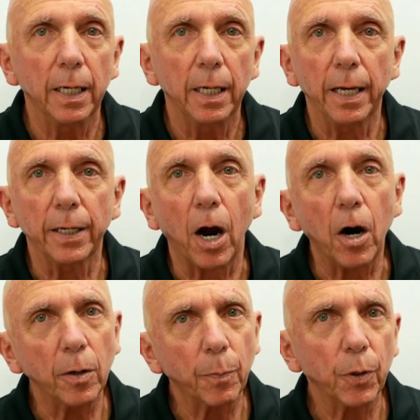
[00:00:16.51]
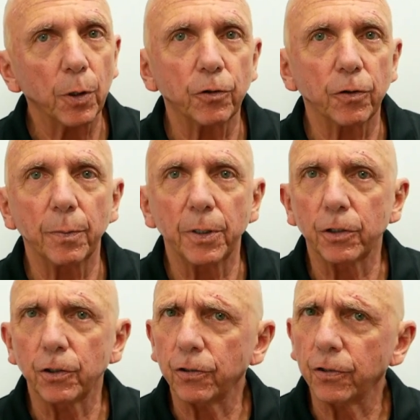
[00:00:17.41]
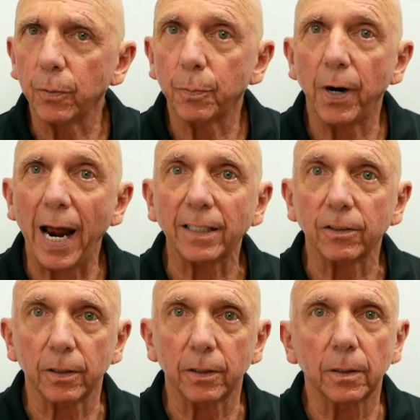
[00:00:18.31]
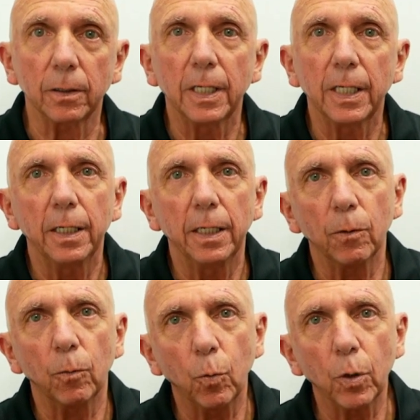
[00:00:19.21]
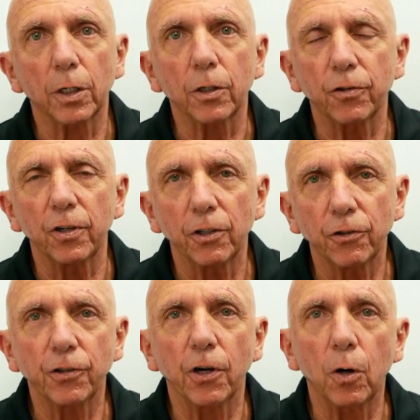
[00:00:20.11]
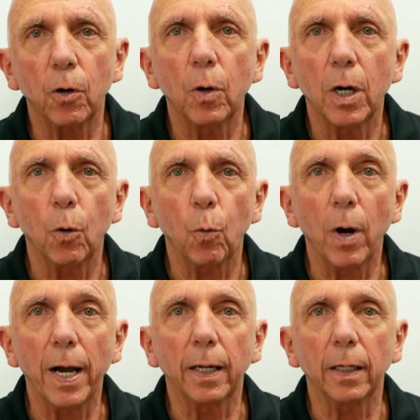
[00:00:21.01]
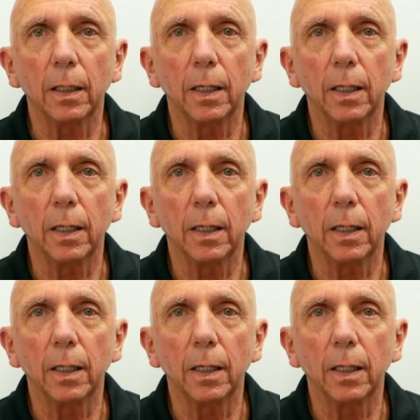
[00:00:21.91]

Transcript: And our approach to marriage is so practical. It works so well.